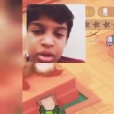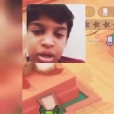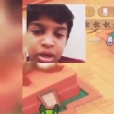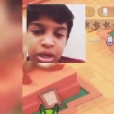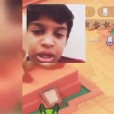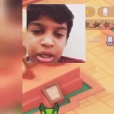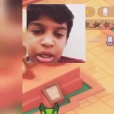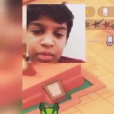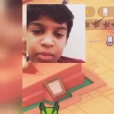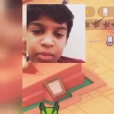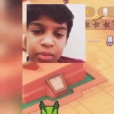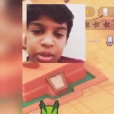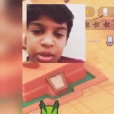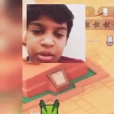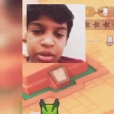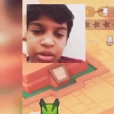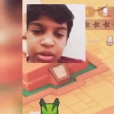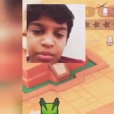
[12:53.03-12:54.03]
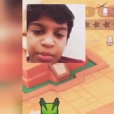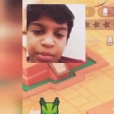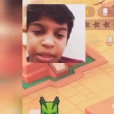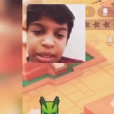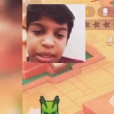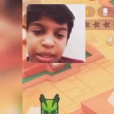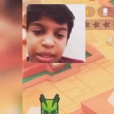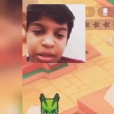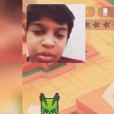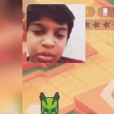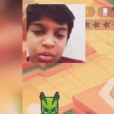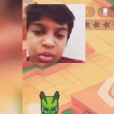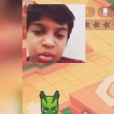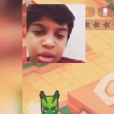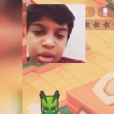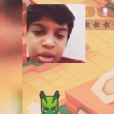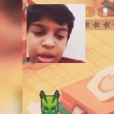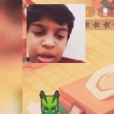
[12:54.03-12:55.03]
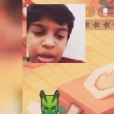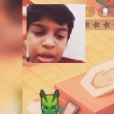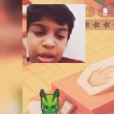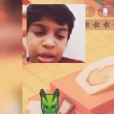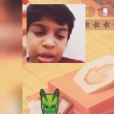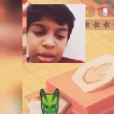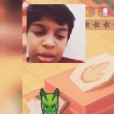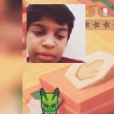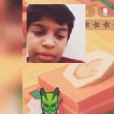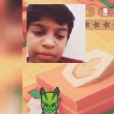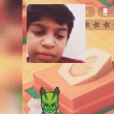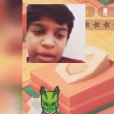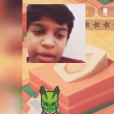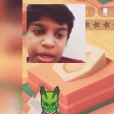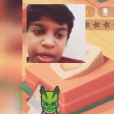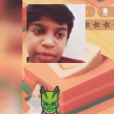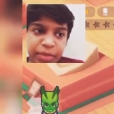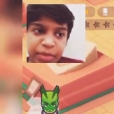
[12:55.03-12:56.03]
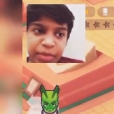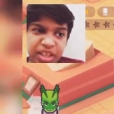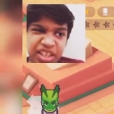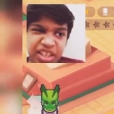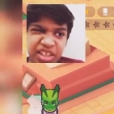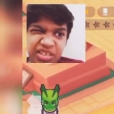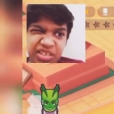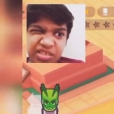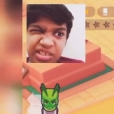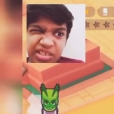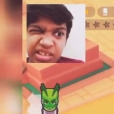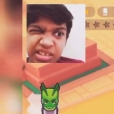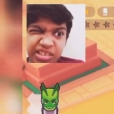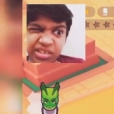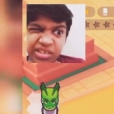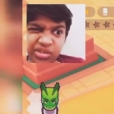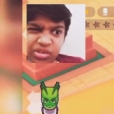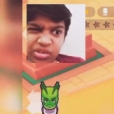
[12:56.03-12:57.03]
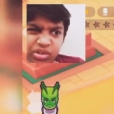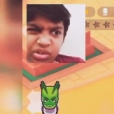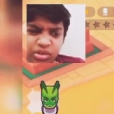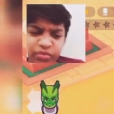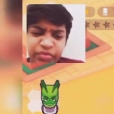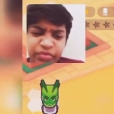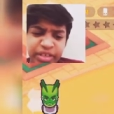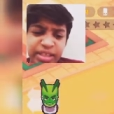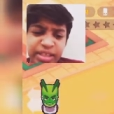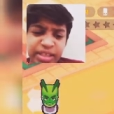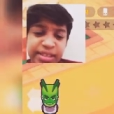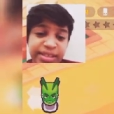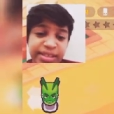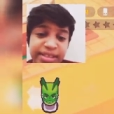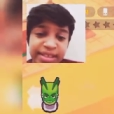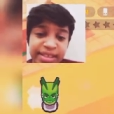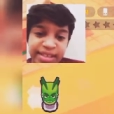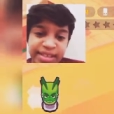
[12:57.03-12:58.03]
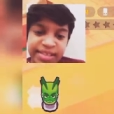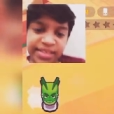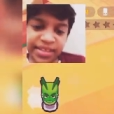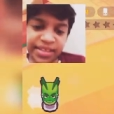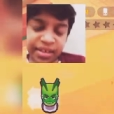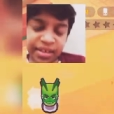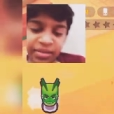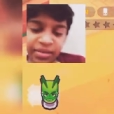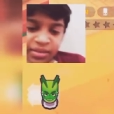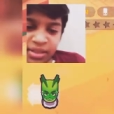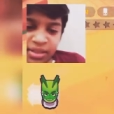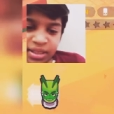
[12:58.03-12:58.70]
I'm going to play now and I'm not sure to win this town,